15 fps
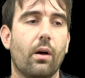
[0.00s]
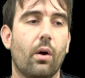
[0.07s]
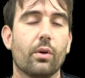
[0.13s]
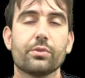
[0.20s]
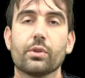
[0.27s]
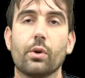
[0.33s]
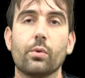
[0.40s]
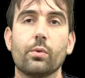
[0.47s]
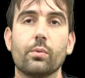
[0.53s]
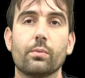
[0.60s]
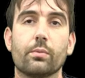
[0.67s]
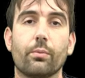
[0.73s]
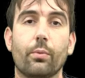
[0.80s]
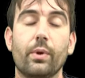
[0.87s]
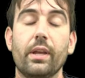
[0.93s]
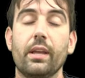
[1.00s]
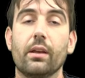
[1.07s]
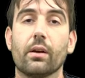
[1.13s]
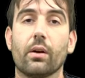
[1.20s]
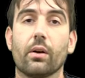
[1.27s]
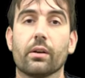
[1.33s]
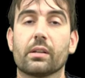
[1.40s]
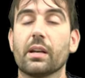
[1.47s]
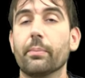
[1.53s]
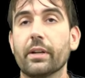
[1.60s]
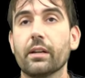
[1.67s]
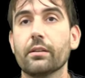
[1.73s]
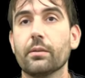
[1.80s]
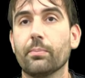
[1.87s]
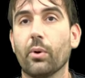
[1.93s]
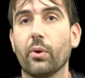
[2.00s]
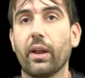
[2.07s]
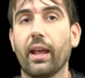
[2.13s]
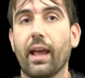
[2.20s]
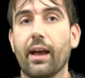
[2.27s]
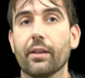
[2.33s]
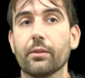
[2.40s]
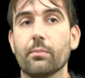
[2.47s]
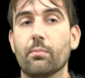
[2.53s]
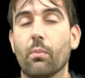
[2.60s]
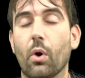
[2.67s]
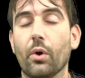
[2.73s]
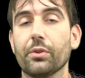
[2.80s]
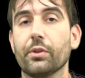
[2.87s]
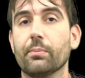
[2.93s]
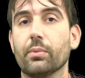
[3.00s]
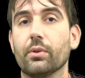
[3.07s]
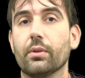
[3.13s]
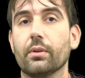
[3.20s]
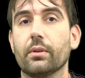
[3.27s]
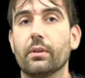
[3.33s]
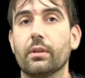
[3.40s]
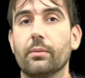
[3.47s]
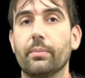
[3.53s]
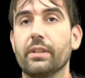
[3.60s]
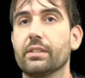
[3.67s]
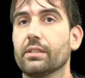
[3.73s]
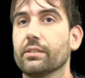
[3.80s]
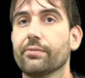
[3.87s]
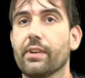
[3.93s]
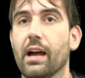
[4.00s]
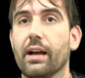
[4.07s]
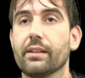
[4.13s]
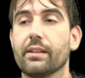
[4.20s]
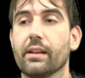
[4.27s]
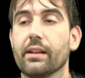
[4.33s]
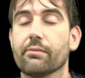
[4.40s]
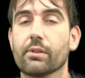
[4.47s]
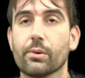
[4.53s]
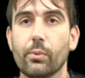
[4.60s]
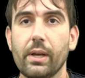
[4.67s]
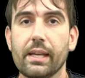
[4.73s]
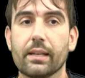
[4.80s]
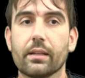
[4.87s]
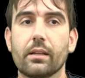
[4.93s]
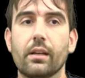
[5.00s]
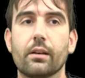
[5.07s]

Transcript: Also, we are committed to putting out multiple pieces of content every week.